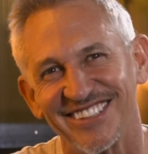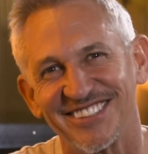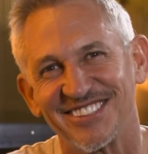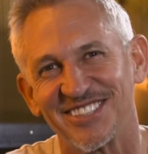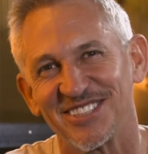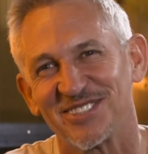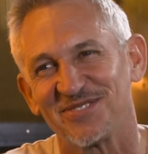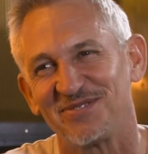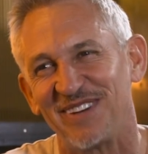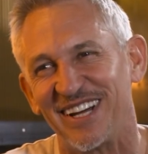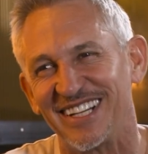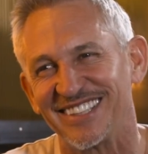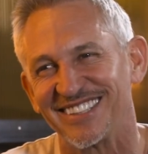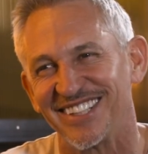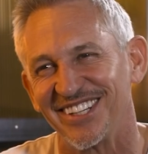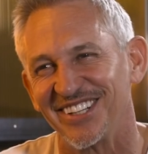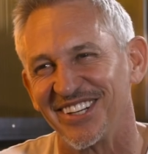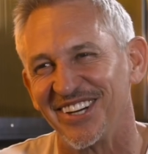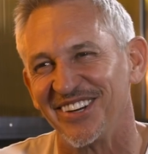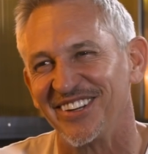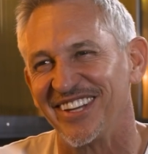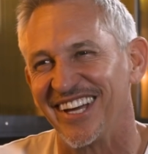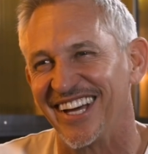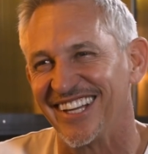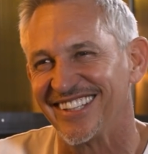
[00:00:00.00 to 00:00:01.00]
I suspect I
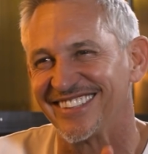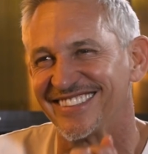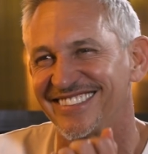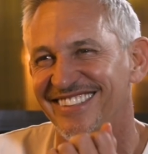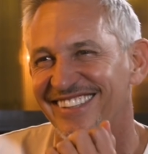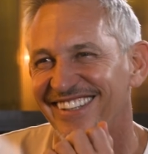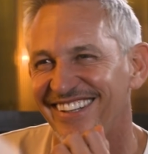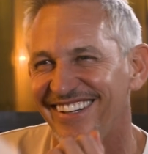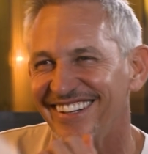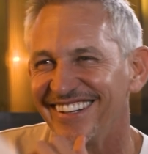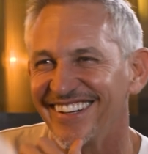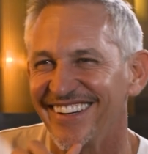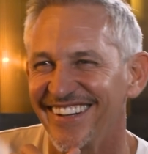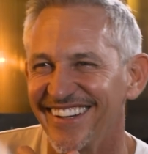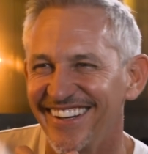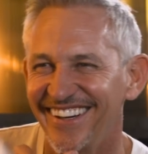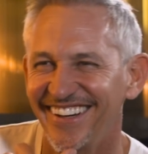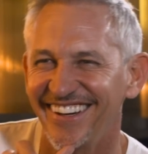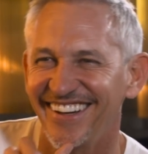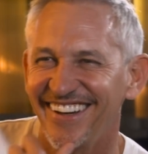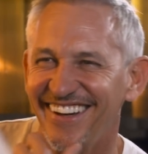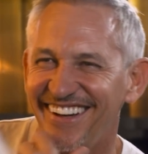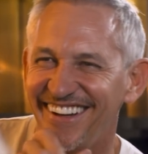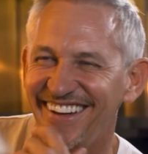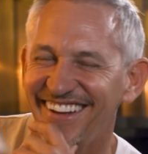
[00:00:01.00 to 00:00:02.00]
know the answer.
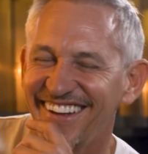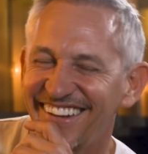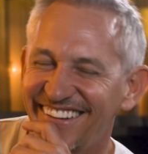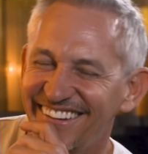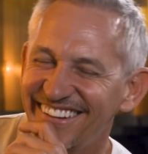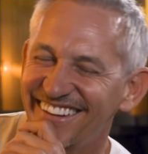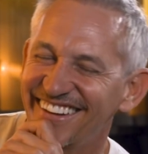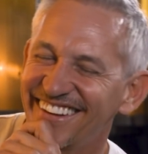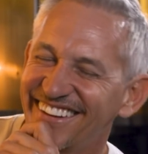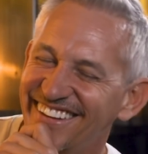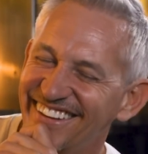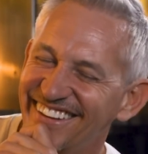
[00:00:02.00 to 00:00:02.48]
Yes, okay.